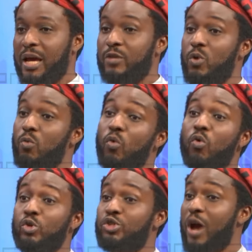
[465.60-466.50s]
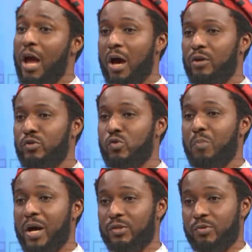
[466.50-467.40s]
That is where we'll go try out new
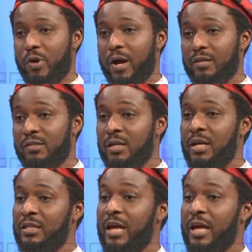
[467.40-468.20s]
materials.